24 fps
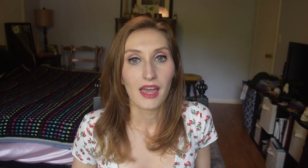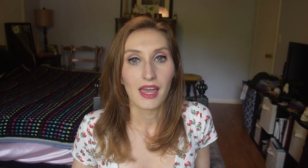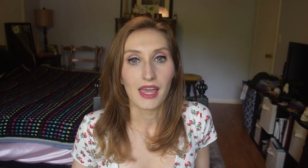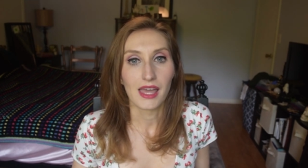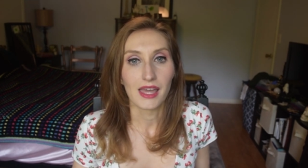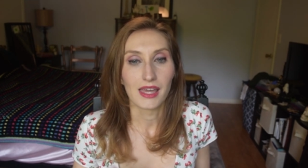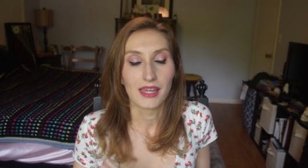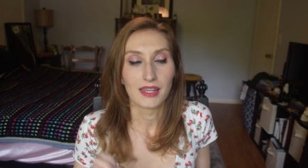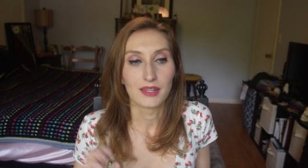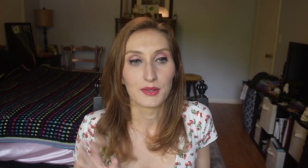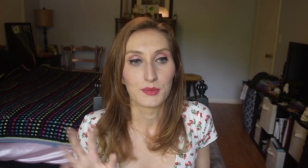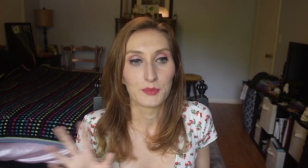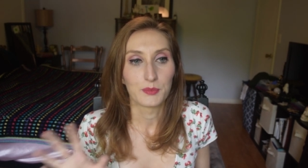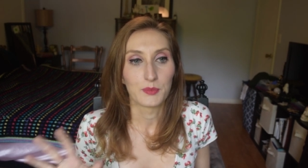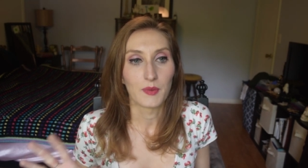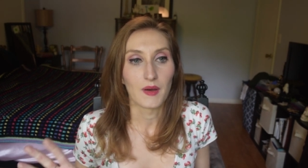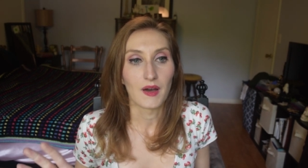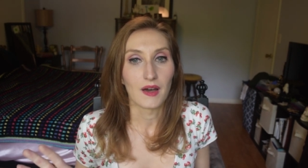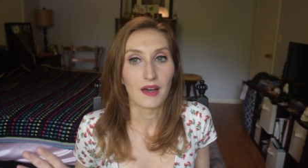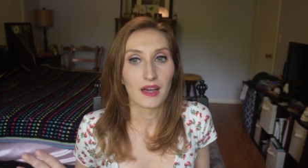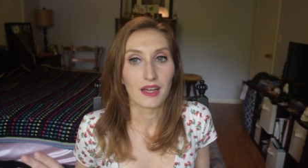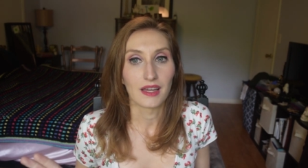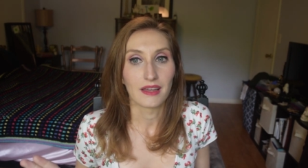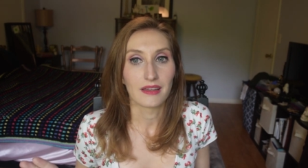and
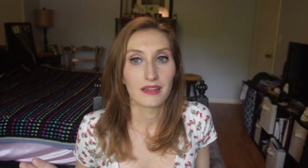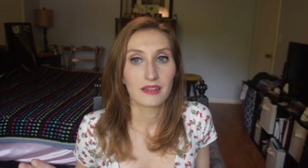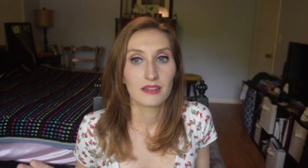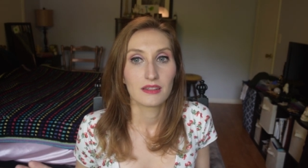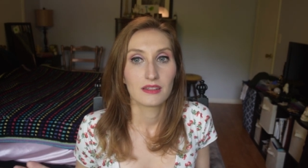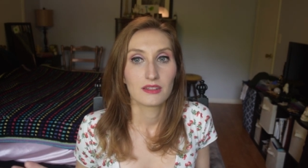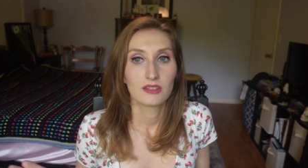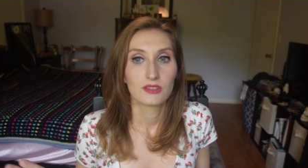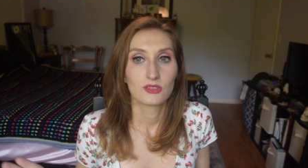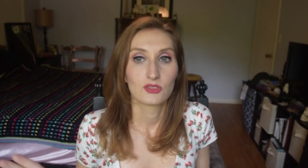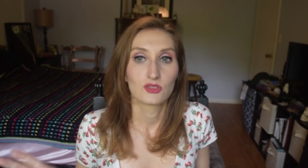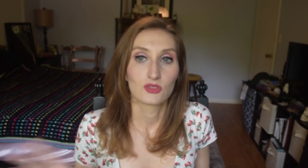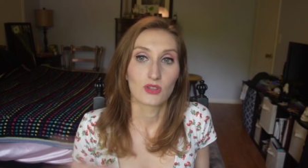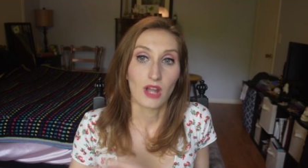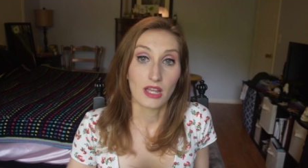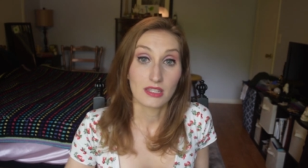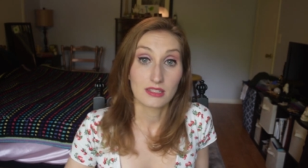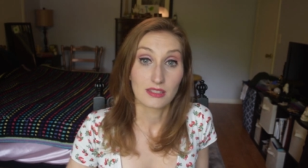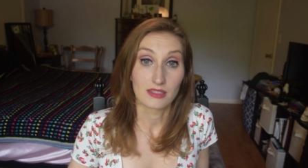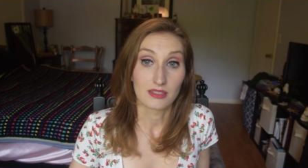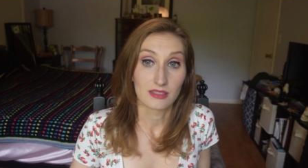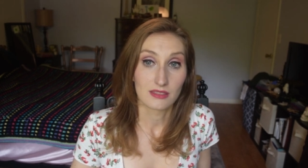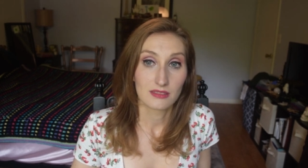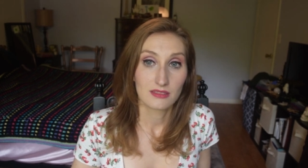buy
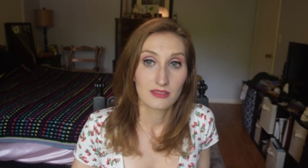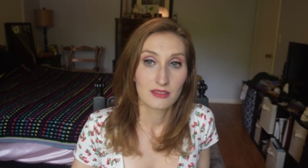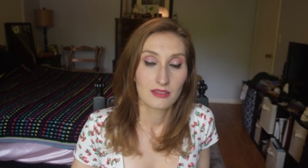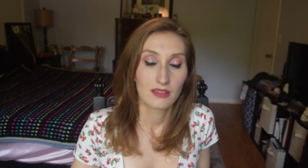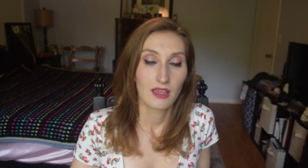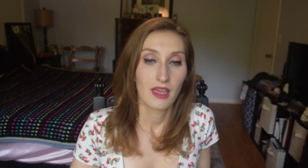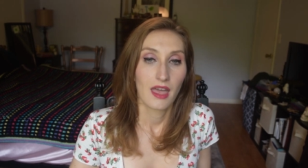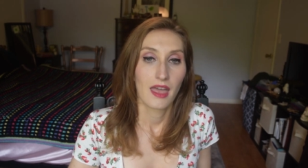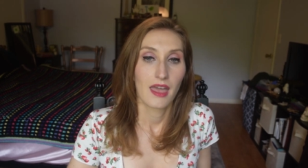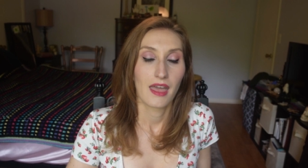dresses